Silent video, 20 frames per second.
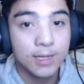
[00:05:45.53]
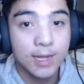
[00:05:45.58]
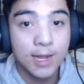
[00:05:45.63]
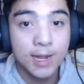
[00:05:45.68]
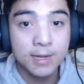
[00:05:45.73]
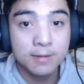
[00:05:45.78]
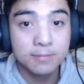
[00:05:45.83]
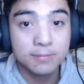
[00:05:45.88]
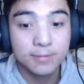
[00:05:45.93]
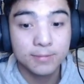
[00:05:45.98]

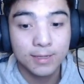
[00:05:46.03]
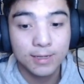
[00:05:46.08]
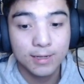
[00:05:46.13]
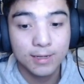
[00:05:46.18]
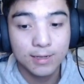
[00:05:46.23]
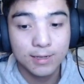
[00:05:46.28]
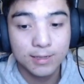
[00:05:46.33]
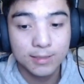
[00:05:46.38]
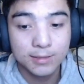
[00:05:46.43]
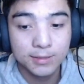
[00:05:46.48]
Yeah,
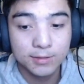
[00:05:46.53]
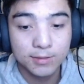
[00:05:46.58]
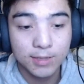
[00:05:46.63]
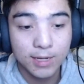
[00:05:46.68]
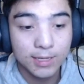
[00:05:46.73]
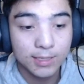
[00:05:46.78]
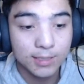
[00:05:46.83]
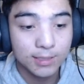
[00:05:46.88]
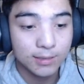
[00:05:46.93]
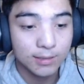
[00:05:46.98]
uh, as you
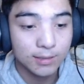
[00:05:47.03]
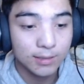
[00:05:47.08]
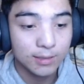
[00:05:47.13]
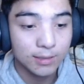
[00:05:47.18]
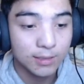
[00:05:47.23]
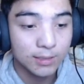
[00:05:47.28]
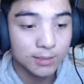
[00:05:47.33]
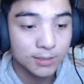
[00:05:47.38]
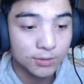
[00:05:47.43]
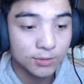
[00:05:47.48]
guys,
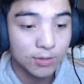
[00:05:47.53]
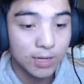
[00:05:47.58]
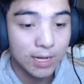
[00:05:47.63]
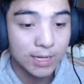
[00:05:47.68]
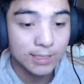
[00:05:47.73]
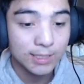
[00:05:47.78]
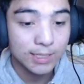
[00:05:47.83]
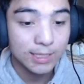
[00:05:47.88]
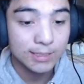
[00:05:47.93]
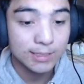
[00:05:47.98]
as you
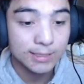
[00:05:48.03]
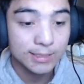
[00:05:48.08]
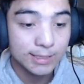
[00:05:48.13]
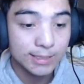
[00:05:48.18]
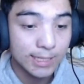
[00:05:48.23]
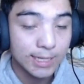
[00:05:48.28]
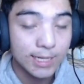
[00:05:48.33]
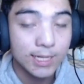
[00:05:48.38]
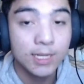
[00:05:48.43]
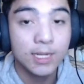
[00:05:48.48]
guys can
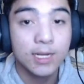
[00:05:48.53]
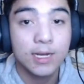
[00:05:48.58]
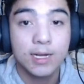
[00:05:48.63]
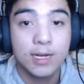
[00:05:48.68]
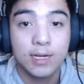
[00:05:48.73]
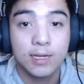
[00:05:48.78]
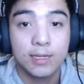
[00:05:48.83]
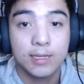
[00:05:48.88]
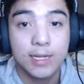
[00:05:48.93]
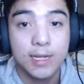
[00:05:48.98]
see,
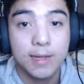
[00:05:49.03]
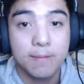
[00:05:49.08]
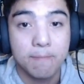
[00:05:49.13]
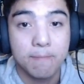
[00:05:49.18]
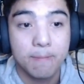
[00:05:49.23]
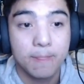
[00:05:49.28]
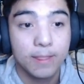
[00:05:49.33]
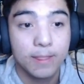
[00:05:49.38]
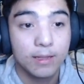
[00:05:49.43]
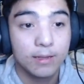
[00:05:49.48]
uh, yeah.
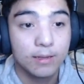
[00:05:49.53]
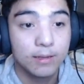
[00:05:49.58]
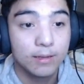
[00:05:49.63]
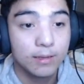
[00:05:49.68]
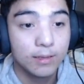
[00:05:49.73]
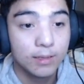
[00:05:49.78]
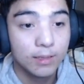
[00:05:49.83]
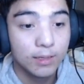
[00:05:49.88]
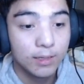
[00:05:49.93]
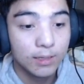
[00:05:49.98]

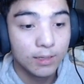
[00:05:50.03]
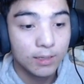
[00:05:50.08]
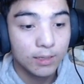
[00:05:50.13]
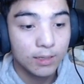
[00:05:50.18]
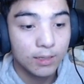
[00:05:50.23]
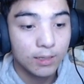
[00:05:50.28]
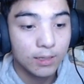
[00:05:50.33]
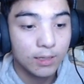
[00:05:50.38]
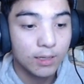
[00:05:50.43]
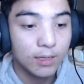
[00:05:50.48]

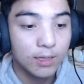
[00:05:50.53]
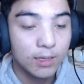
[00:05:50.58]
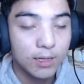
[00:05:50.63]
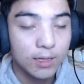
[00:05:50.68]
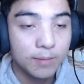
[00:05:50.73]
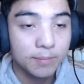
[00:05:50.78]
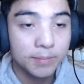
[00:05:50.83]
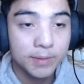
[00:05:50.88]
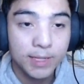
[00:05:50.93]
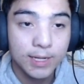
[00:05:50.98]

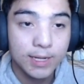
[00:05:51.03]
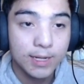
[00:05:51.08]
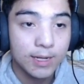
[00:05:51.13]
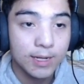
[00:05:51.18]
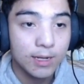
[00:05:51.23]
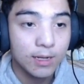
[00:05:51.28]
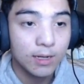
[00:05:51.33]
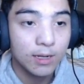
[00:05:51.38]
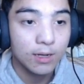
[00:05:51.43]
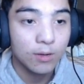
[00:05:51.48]
Um, there,
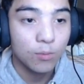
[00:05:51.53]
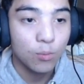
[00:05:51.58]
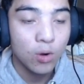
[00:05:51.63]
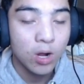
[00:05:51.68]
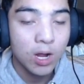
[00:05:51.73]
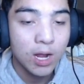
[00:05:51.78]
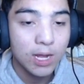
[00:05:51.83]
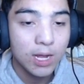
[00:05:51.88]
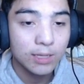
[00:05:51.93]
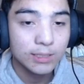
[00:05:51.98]
uh,
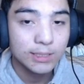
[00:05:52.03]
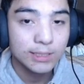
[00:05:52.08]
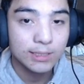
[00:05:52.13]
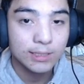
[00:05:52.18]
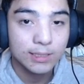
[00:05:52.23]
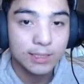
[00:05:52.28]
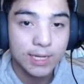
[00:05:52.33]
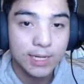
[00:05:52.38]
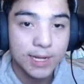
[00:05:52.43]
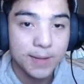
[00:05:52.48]
what has
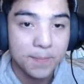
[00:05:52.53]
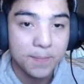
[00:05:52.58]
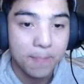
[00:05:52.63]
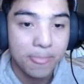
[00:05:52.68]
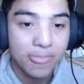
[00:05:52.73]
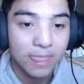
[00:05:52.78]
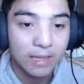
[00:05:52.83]
again?